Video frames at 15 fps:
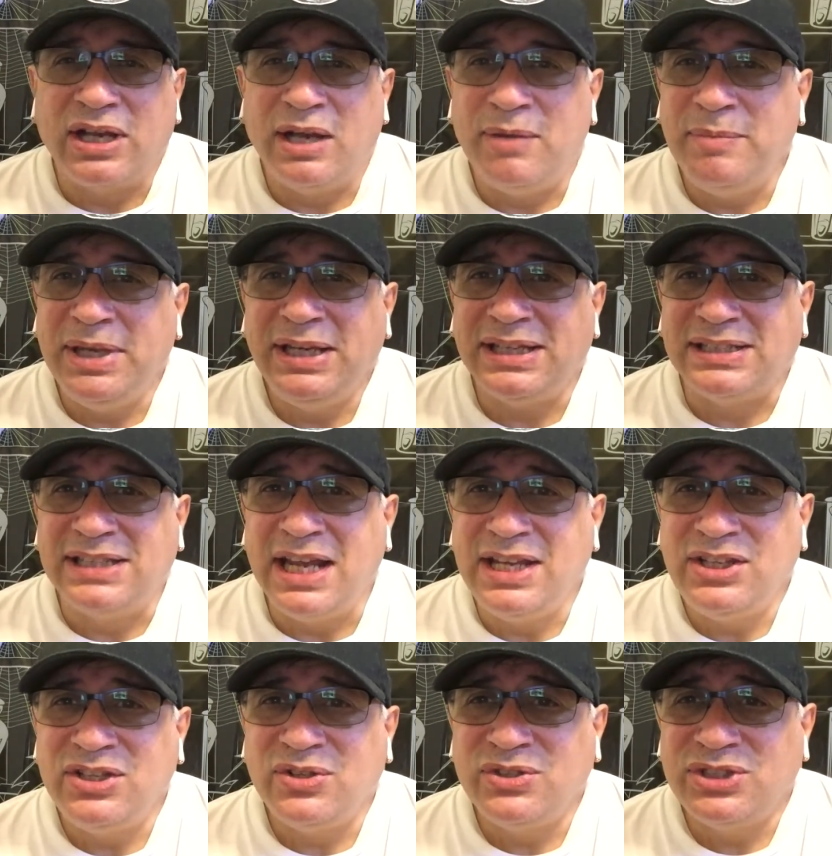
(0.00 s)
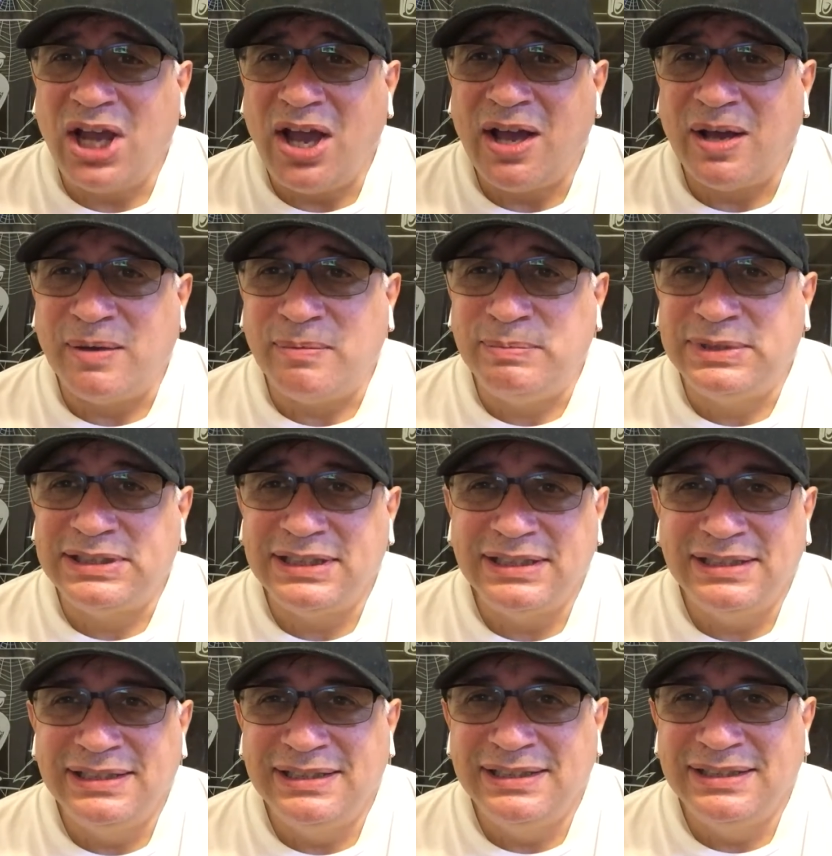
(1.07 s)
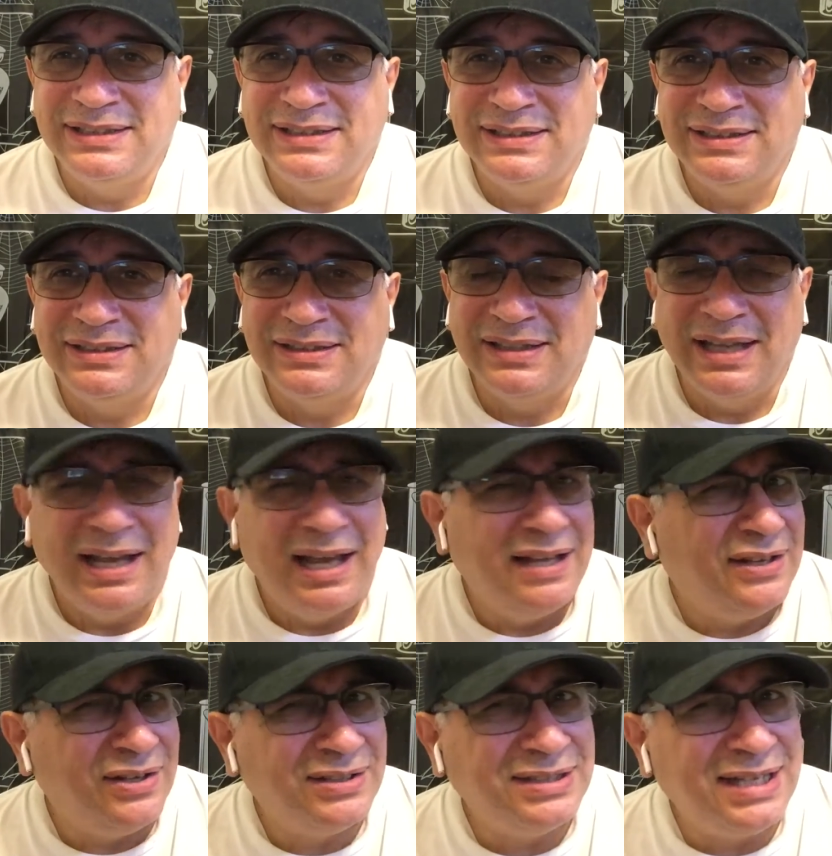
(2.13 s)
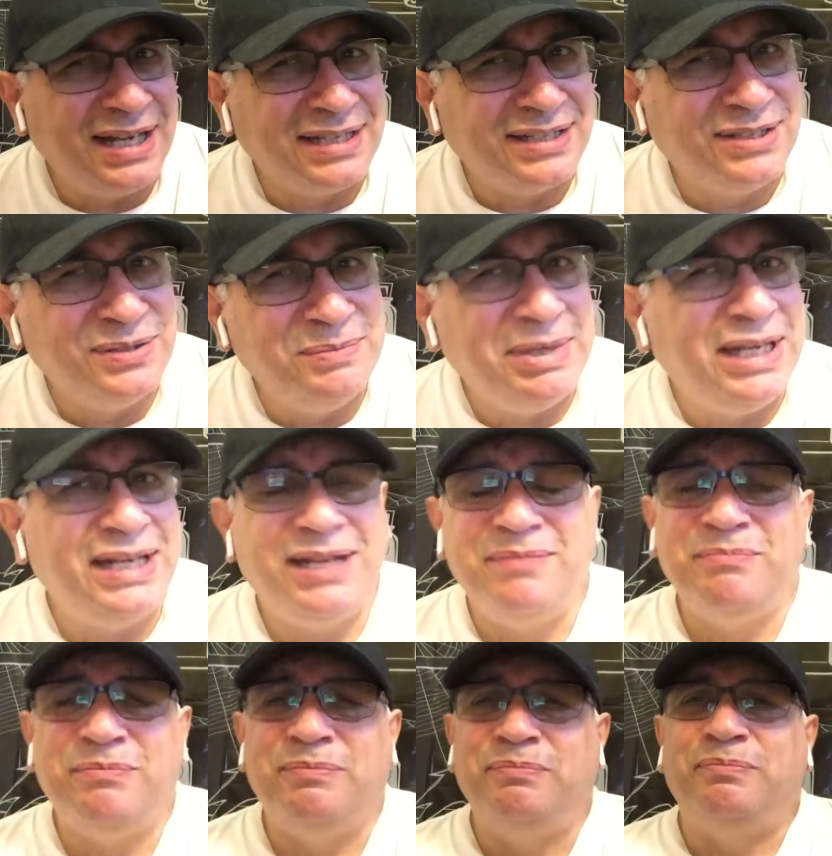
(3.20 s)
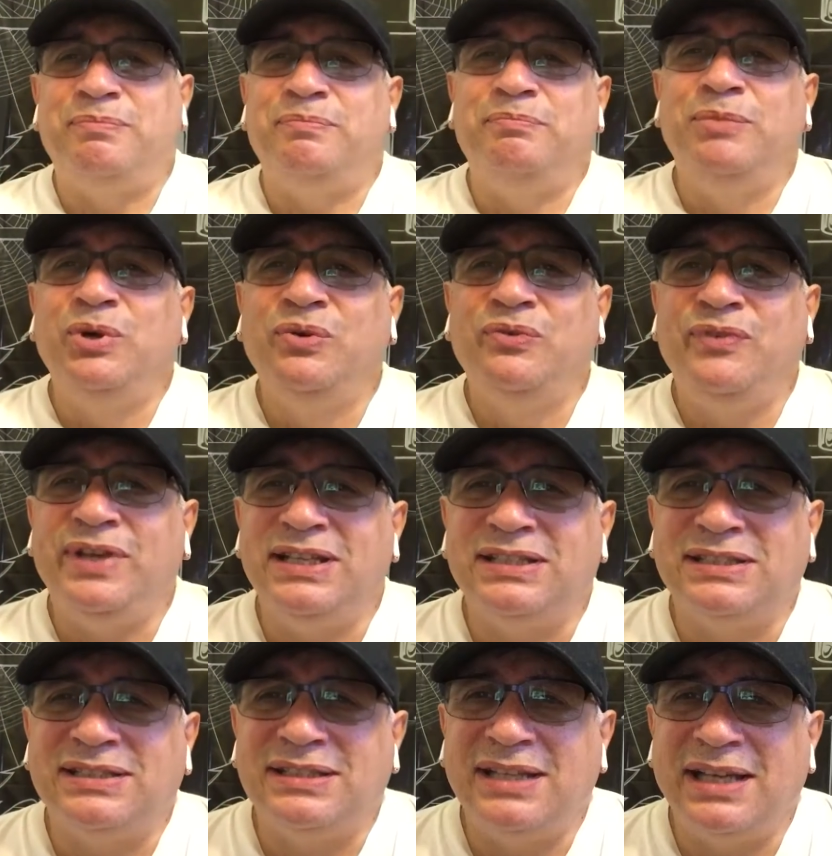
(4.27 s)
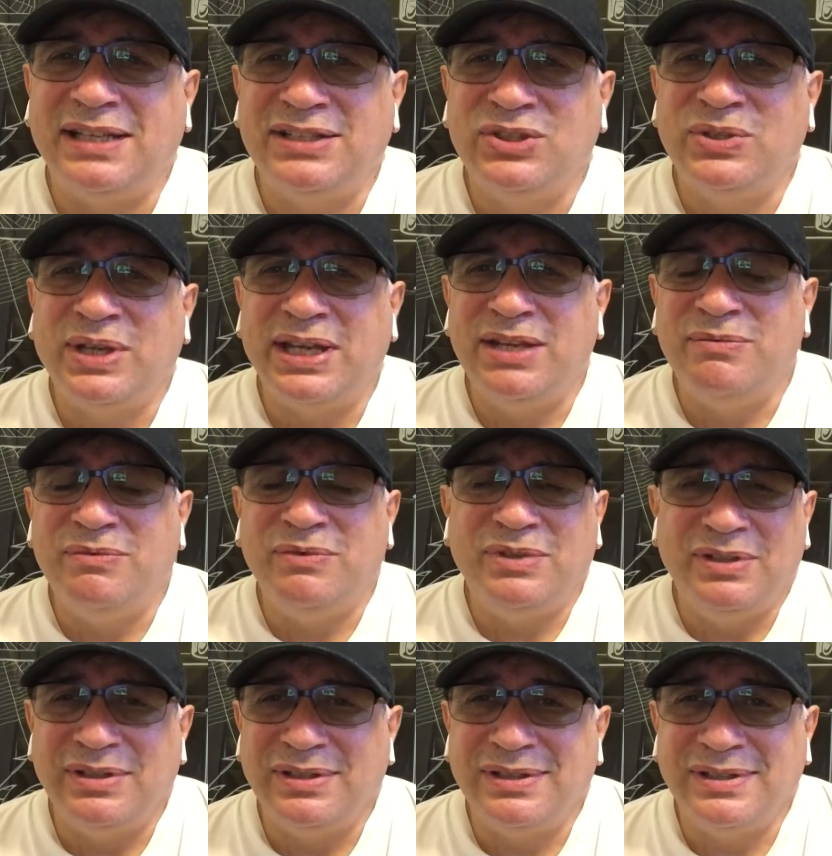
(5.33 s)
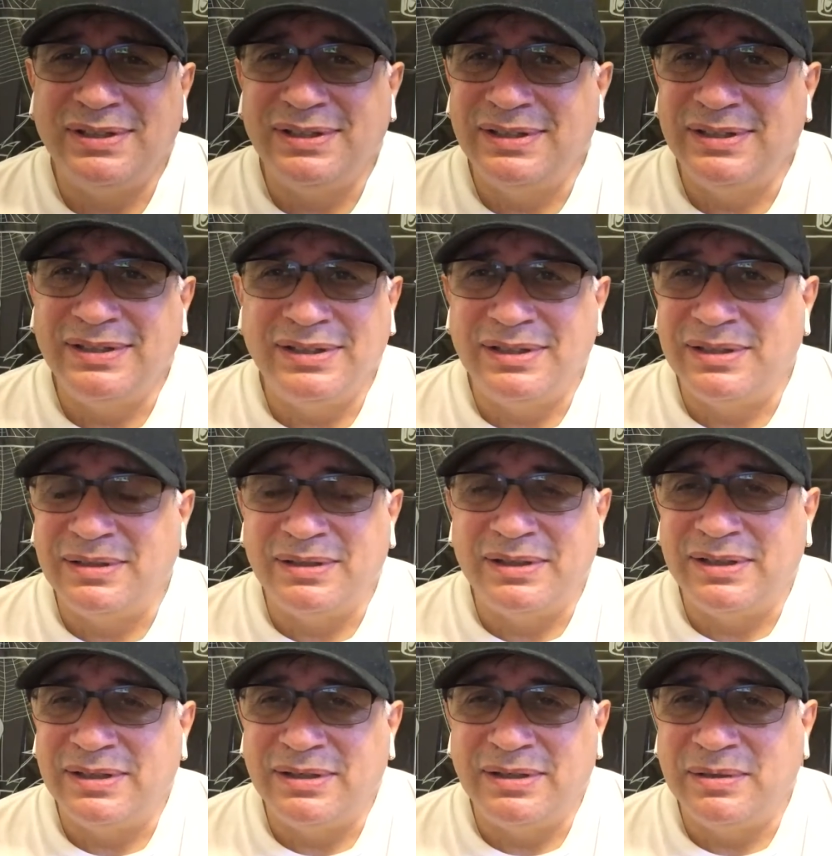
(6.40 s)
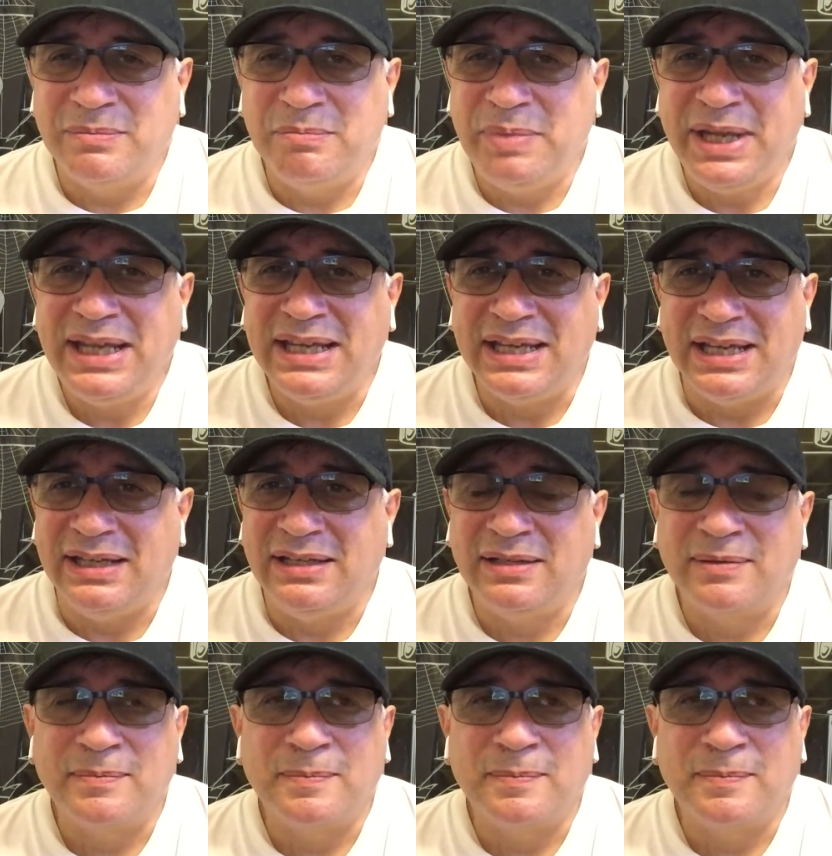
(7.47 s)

coming to take your jobs. There's not too many movies that you can be in.